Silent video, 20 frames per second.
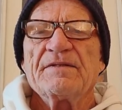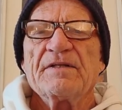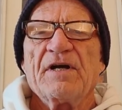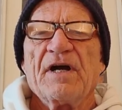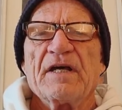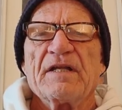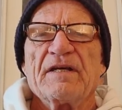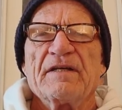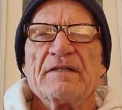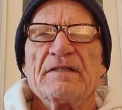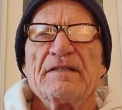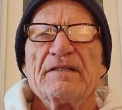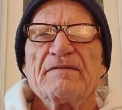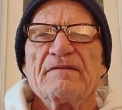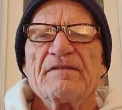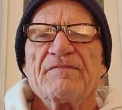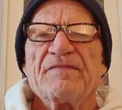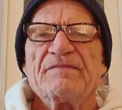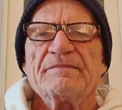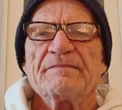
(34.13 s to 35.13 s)
got a
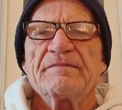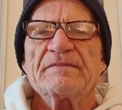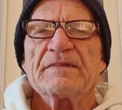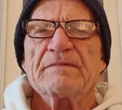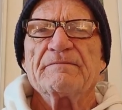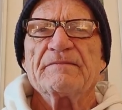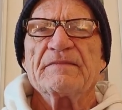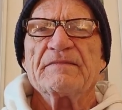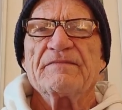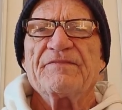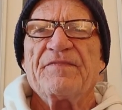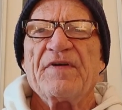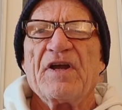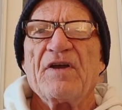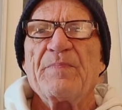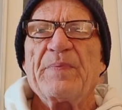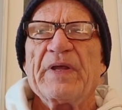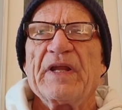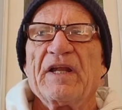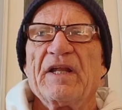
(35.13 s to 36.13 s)

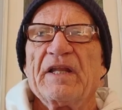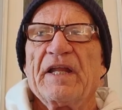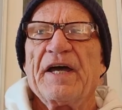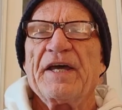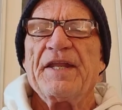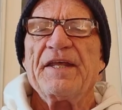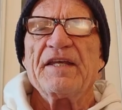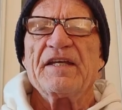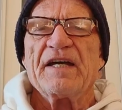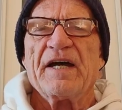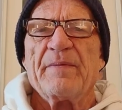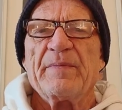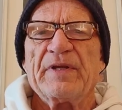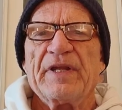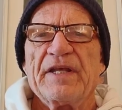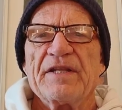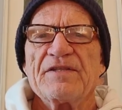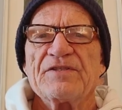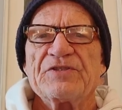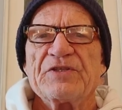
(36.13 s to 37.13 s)
fair bit of lighting
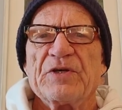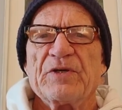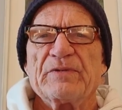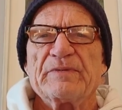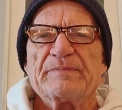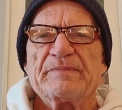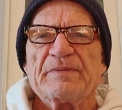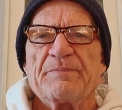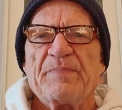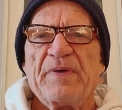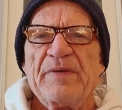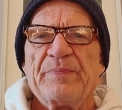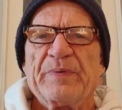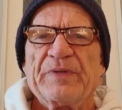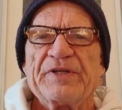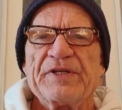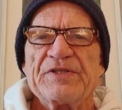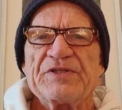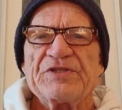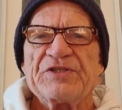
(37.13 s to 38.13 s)
coming in so
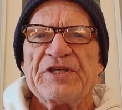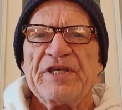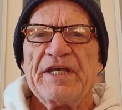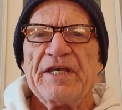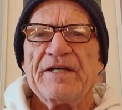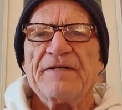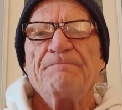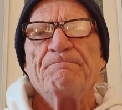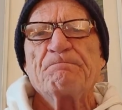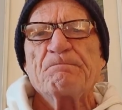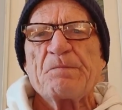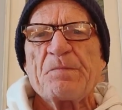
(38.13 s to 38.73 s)
people can see you.